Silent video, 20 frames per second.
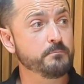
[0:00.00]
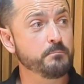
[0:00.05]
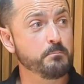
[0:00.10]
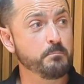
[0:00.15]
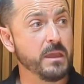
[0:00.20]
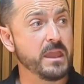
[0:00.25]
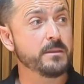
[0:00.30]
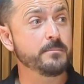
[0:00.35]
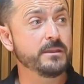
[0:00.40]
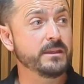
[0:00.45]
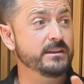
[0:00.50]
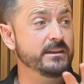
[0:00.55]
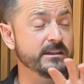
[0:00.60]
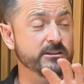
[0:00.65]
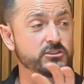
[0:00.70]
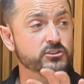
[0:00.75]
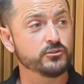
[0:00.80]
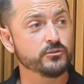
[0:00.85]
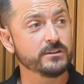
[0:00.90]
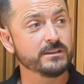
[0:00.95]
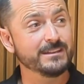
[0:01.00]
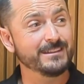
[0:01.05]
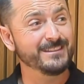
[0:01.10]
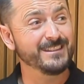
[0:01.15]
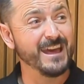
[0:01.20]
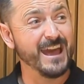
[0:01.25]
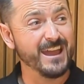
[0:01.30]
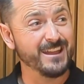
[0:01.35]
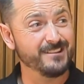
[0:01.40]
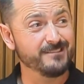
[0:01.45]
babied and treated
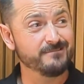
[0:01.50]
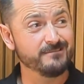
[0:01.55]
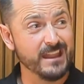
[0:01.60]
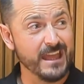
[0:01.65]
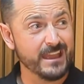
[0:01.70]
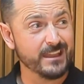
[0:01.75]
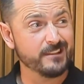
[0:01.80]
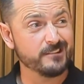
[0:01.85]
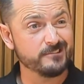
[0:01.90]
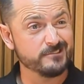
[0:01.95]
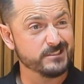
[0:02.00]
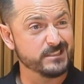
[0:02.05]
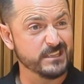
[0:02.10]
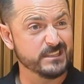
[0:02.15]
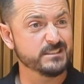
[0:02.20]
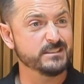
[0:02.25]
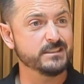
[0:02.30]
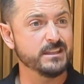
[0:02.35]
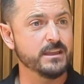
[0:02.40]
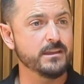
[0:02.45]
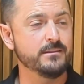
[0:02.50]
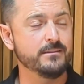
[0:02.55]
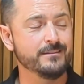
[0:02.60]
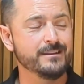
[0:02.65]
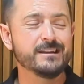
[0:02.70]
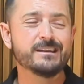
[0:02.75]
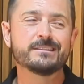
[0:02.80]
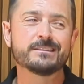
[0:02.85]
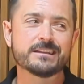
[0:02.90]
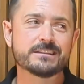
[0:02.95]
that neck since then
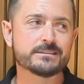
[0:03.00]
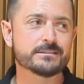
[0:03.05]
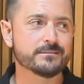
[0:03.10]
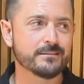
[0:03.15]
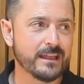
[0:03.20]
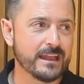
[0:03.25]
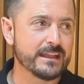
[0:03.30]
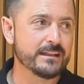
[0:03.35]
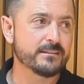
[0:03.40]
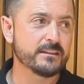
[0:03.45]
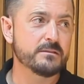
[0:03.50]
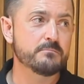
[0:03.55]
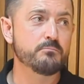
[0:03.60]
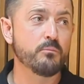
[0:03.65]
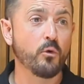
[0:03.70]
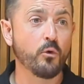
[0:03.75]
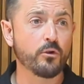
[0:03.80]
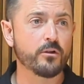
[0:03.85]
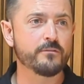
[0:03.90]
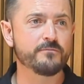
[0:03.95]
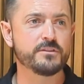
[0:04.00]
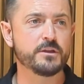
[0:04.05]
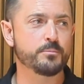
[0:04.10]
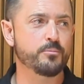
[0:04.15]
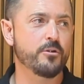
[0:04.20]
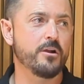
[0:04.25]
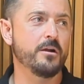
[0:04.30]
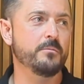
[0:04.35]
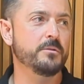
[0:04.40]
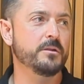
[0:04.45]
that's likely more of the
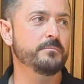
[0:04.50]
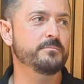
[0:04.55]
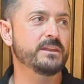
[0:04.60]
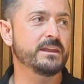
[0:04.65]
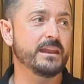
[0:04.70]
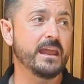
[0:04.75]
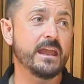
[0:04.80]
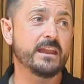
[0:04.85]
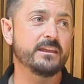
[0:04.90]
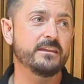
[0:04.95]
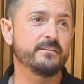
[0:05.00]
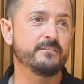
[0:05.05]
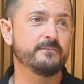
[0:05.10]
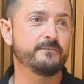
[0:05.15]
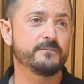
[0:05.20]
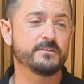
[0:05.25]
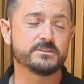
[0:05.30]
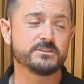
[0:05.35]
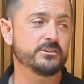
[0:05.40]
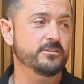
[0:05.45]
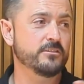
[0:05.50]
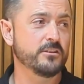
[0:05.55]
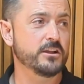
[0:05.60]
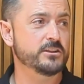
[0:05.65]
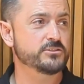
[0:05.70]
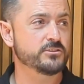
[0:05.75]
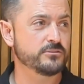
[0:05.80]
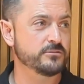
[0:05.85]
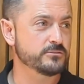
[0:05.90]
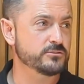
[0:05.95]
problem than any
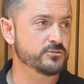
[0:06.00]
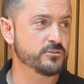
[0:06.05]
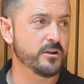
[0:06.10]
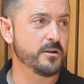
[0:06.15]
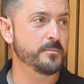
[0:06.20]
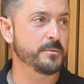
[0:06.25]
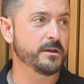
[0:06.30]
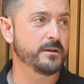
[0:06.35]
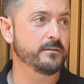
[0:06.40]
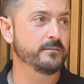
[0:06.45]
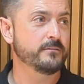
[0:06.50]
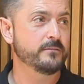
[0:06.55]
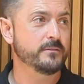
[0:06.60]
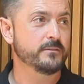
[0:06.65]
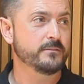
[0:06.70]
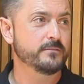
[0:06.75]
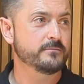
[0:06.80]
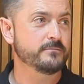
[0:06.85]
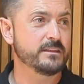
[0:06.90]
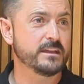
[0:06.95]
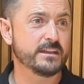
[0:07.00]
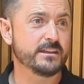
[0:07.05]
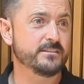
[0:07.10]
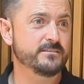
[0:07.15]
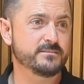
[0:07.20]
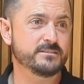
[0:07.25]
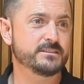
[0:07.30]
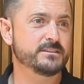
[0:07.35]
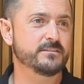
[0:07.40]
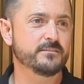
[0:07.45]
physiological trauma that
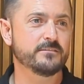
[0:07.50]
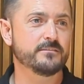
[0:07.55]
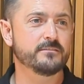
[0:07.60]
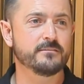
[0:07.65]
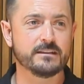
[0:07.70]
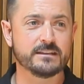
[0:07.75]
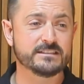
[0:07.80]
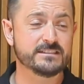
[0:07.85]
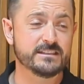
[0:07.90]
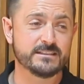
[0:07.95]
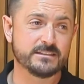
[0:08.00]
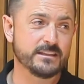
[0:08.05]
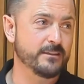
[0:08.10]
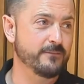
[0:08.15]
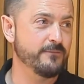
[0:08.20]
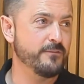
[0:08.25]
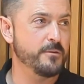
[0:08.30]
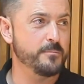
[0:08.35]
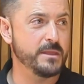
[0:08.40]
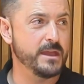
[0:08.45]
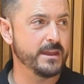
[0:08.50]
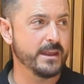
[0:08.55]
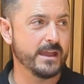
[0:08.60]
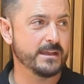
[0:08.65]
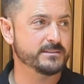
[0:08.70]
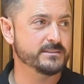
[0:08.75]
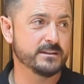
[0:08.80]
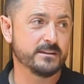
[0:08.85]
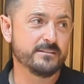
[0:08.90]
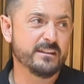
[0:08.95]
is still existing from that
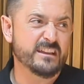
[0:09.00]
accident.